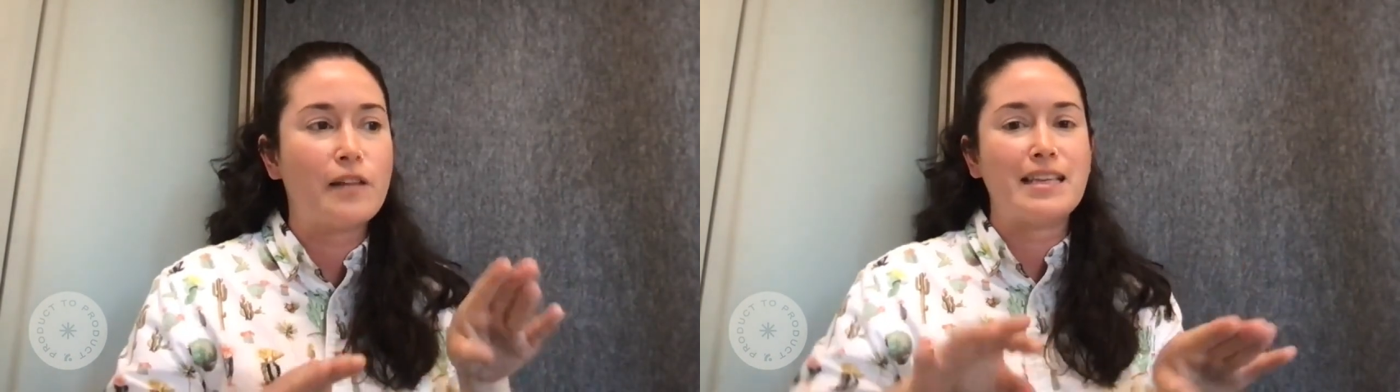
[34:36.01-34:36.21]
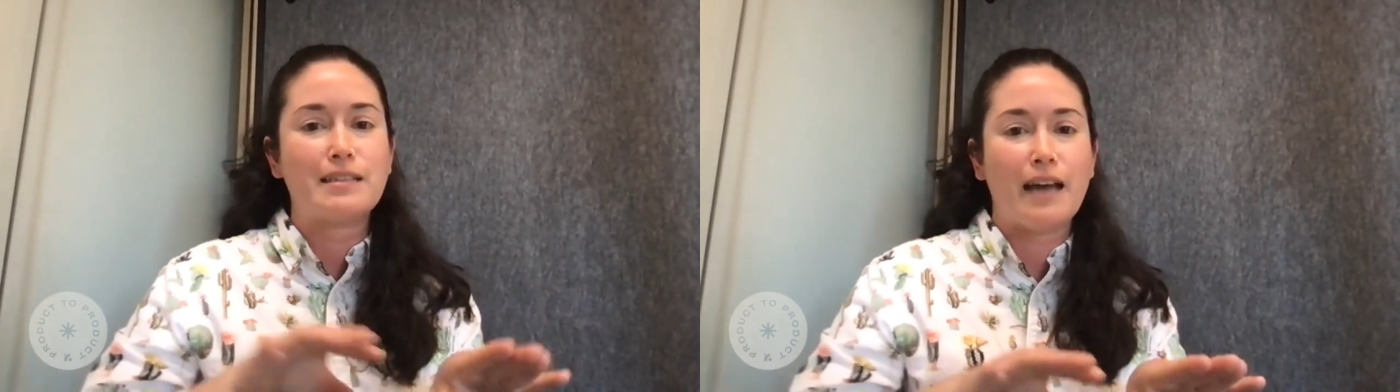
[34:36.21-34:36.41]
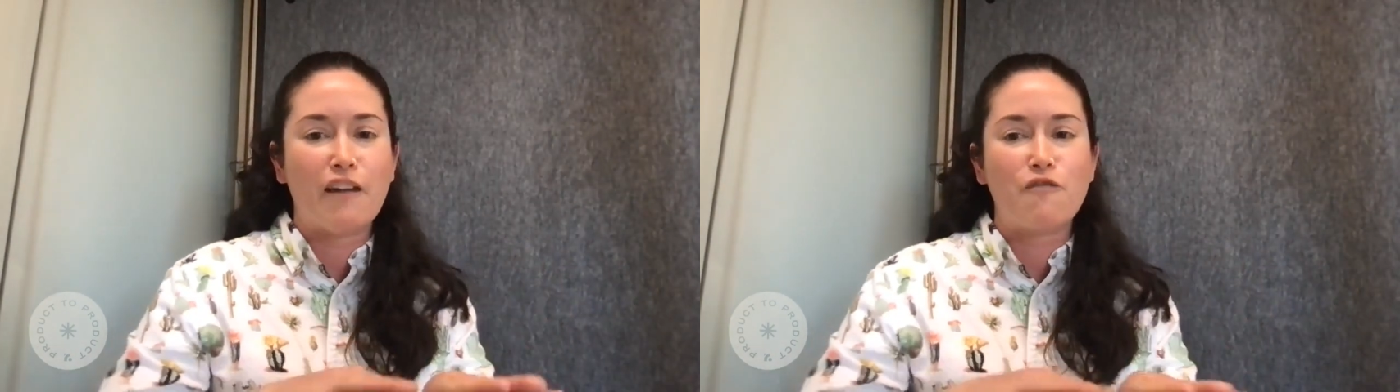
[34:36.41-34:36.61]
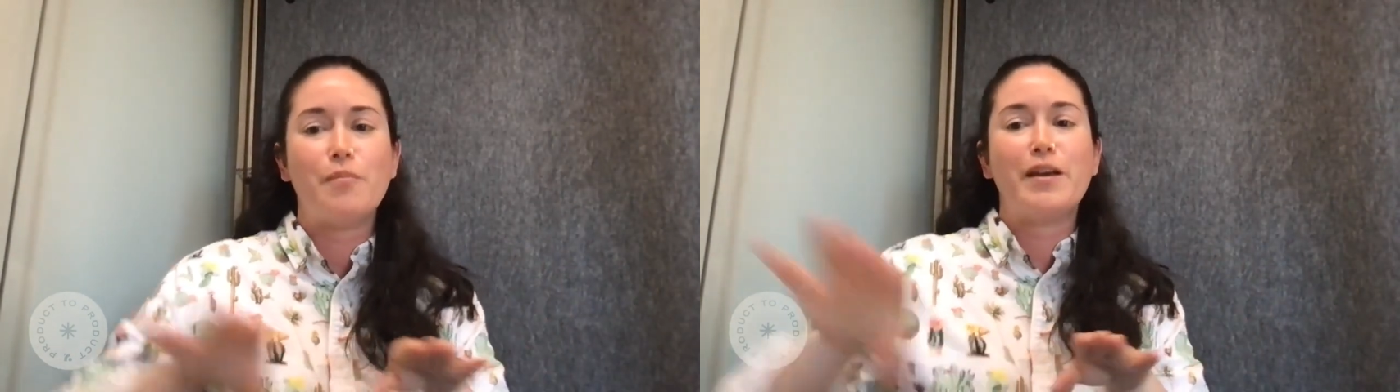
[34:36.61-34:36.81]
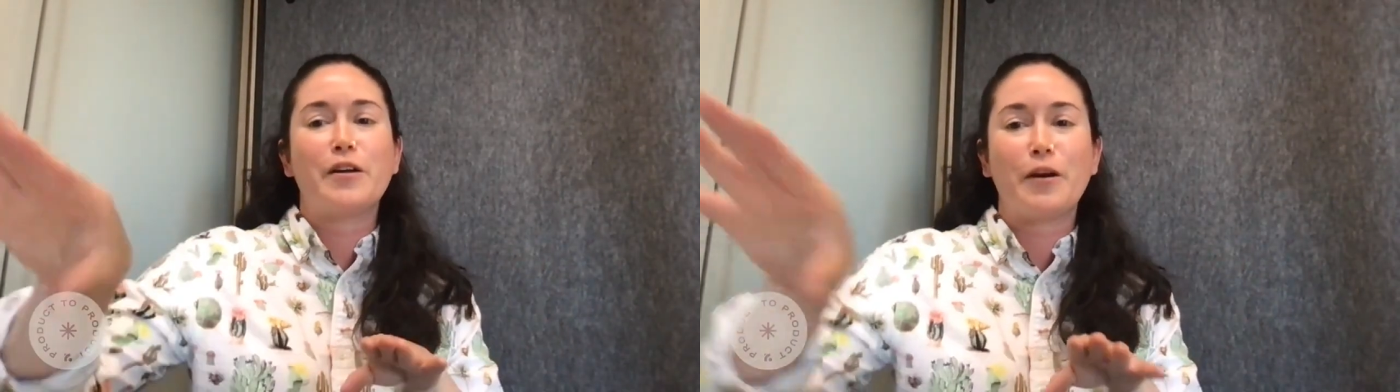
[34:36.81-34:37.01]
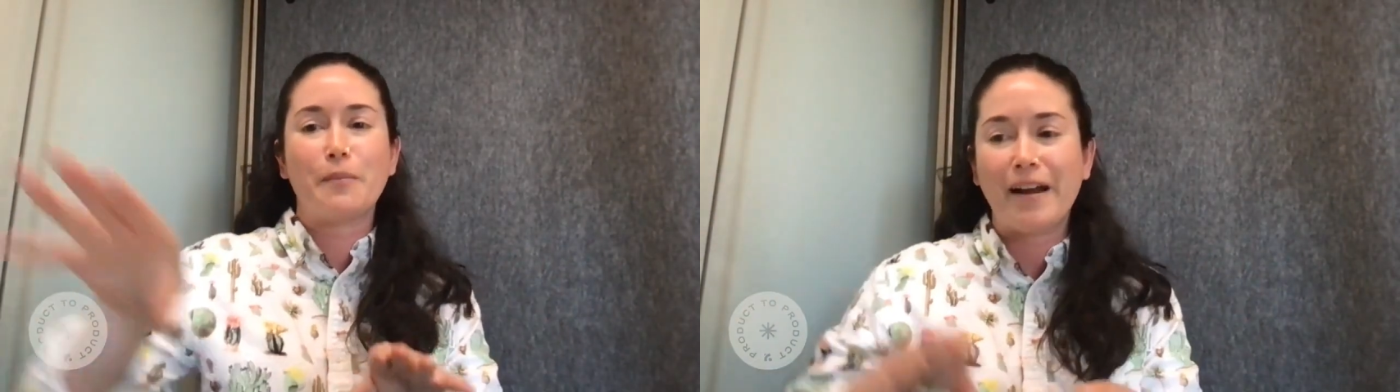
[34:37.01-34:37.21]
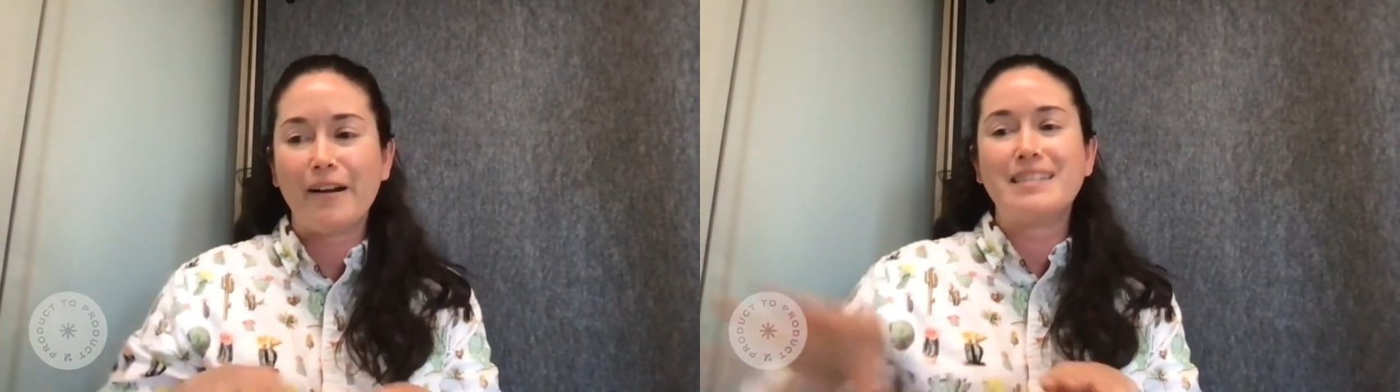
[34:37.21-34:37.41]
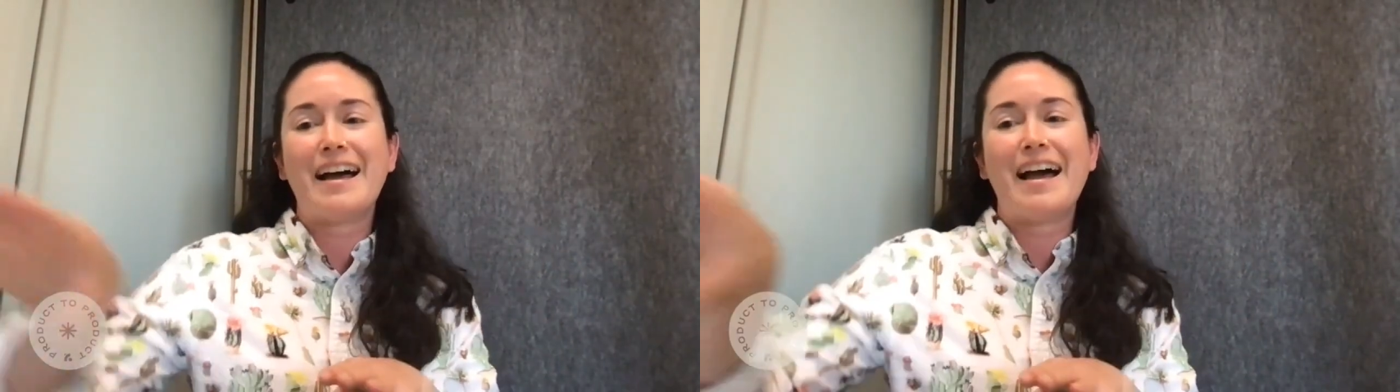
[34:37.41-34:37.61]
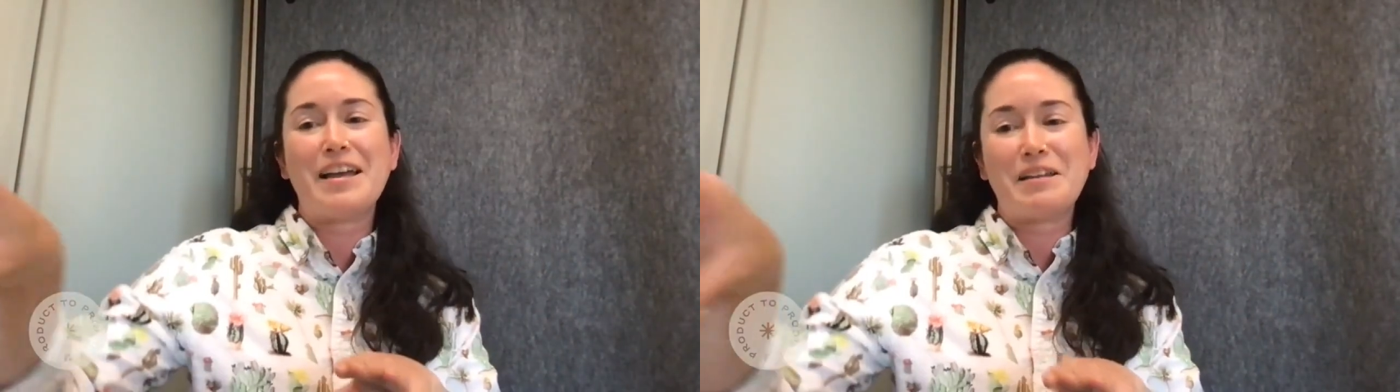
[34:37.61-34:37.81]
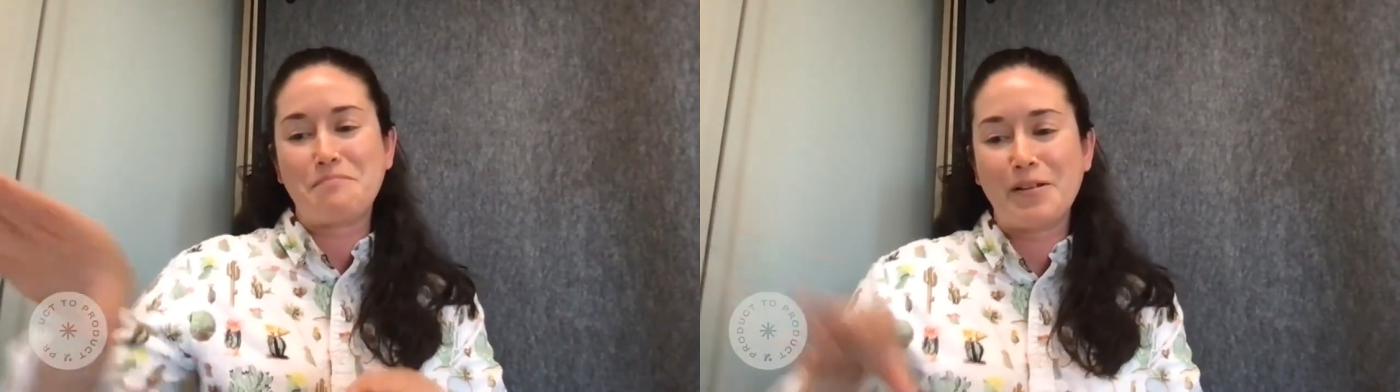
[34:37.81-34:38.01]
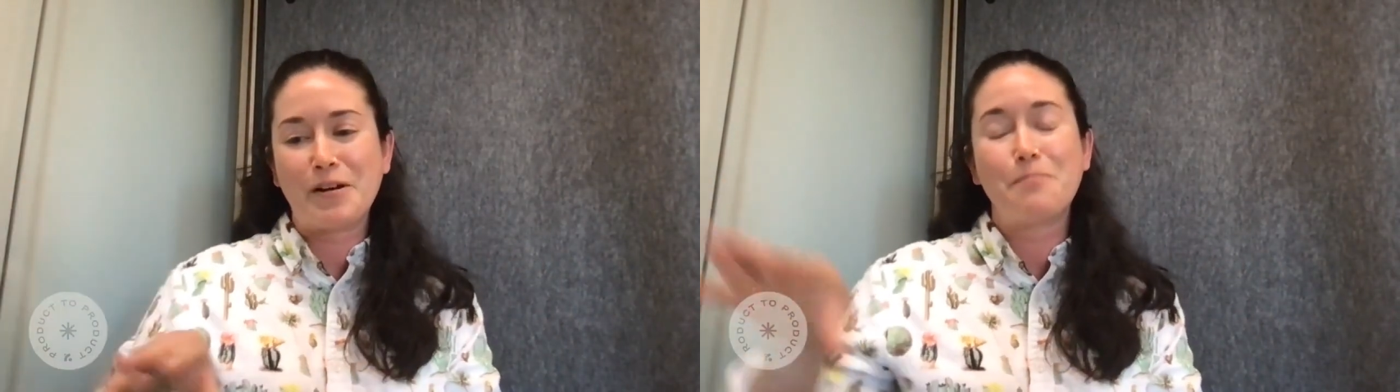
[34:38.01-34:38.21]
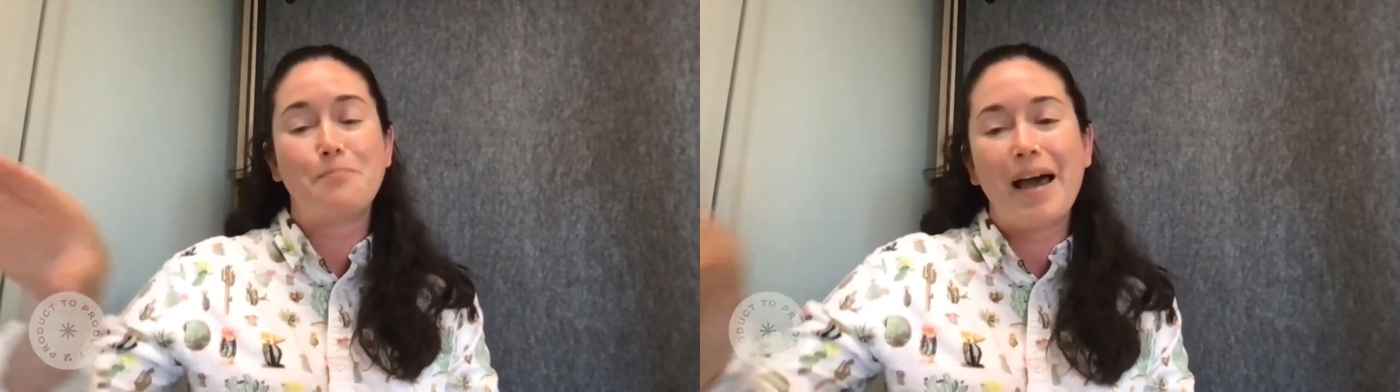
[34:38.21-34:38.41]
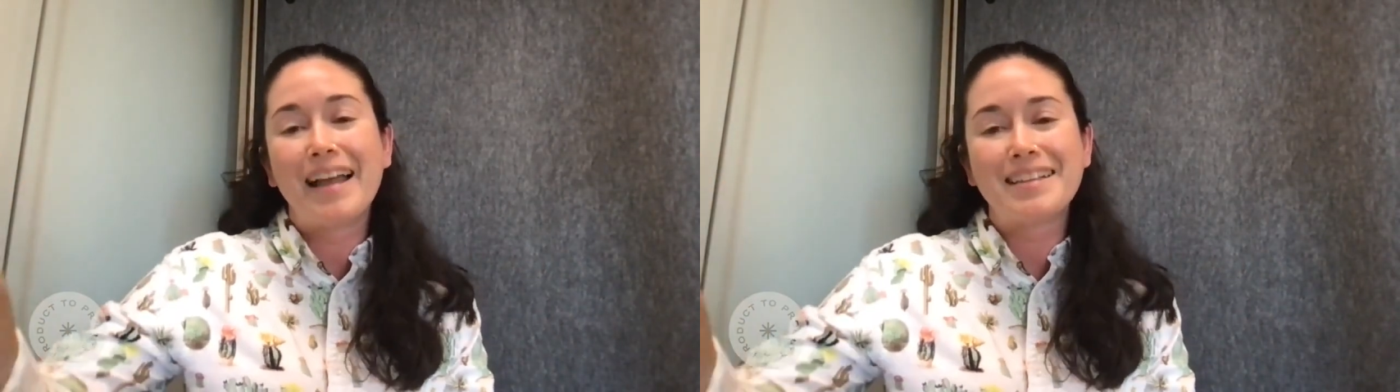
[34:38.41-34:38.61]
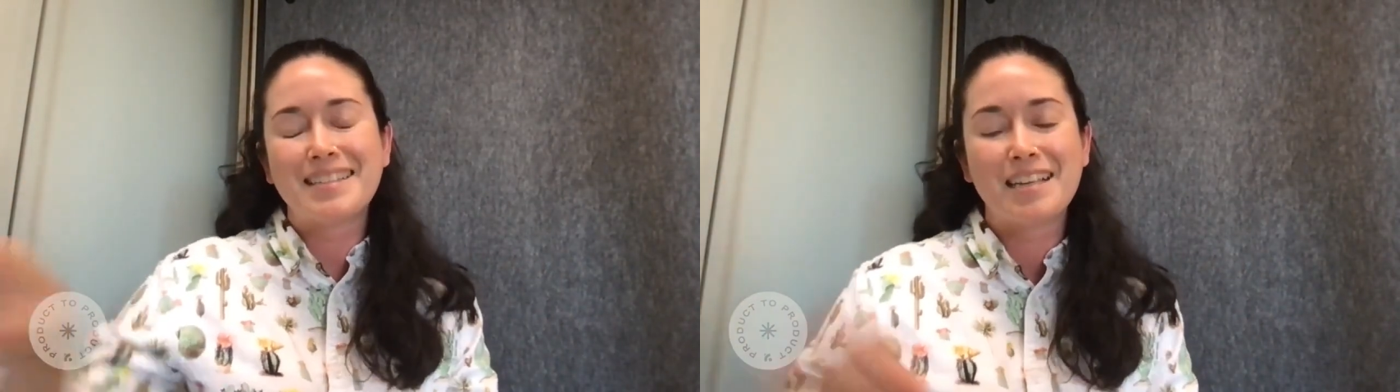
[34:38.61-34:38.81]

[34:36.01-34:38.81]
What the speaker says: these kind of bigger paradigm, bigger bets